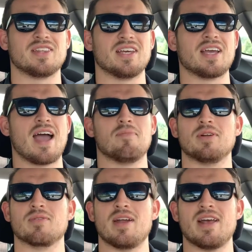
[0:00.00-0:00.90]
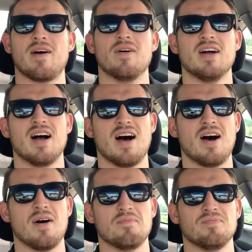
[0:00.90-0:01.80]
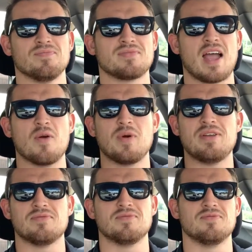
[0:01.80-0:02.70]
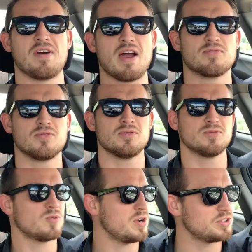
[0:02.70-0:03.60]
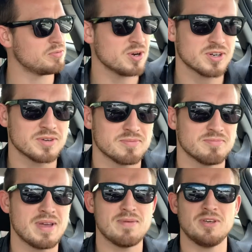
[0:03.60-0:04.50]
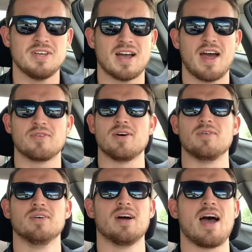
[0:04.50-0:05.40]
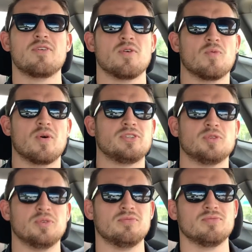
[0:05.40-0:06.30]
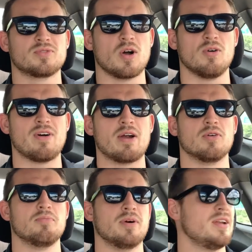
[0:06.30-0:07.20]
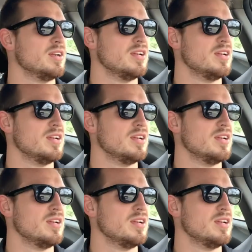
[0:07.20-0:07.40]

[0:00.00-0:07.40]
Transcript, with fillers: thing happening right now. Um, I went viral? Question mark? Maybe? I don't know. I don't know what you would call viral, but